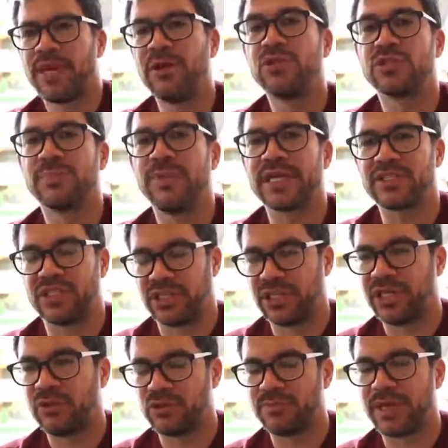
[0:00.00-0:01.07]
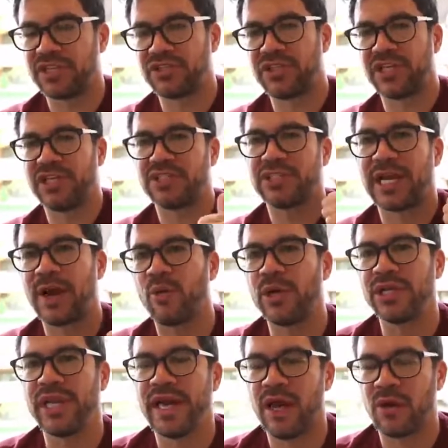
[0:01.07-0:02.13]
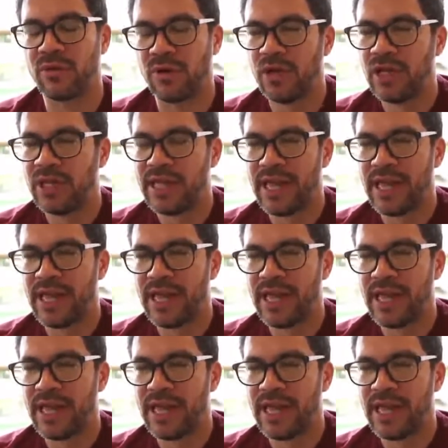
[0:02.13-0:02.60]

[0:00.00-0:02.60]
He was Mexican. He said, I went down